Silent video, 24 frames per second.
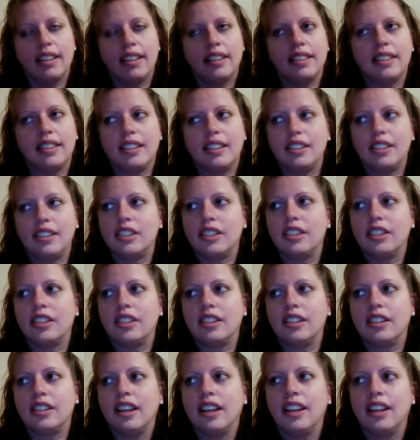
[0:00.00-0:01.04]
that's
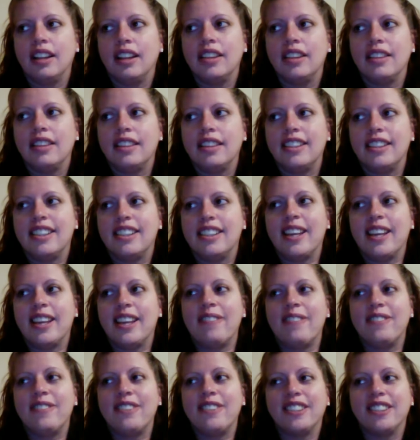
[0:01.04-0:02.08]

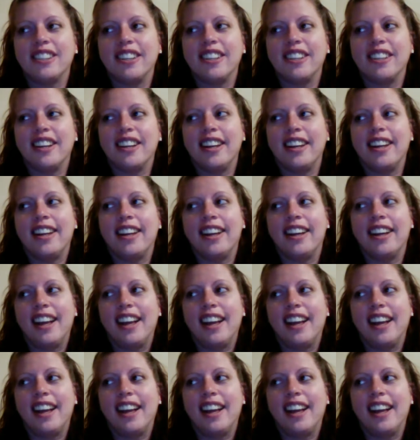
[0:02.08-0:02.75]
definitely good.